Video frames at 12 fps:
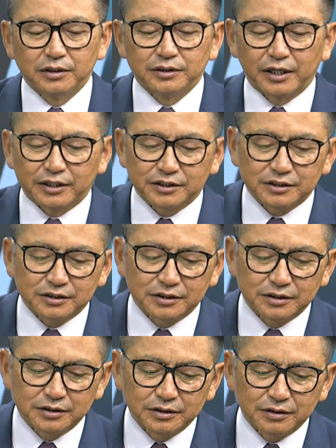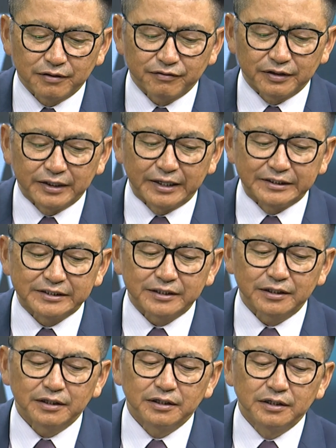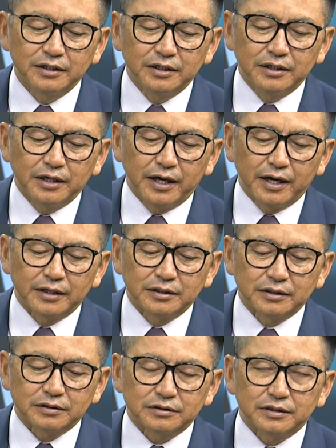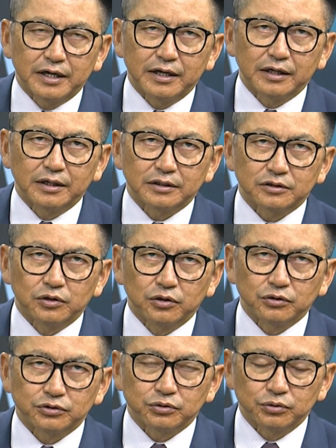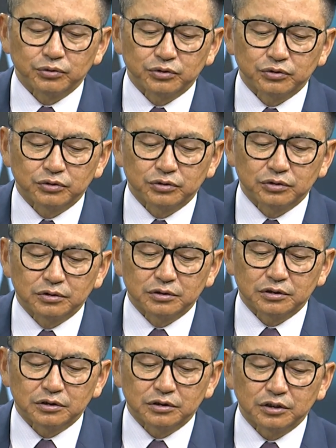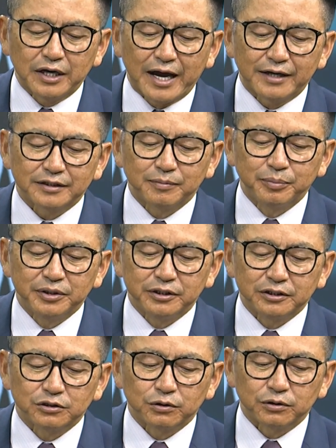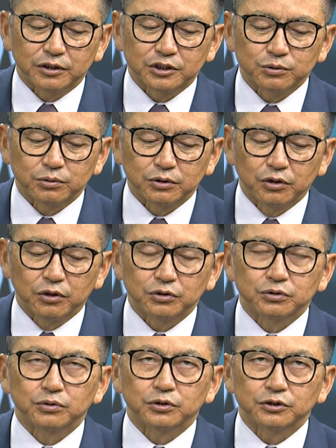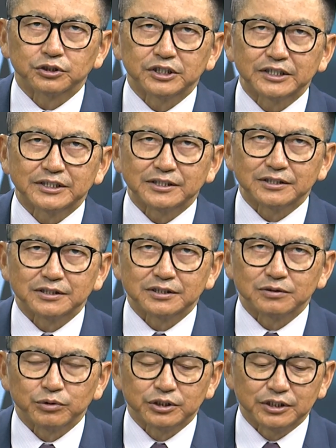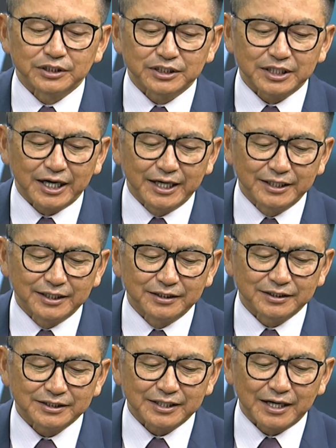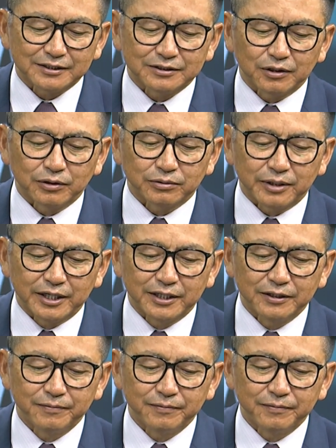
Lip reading: next financing, and it goes to 300 billion tugriks will go to concessions, which is signed and start already.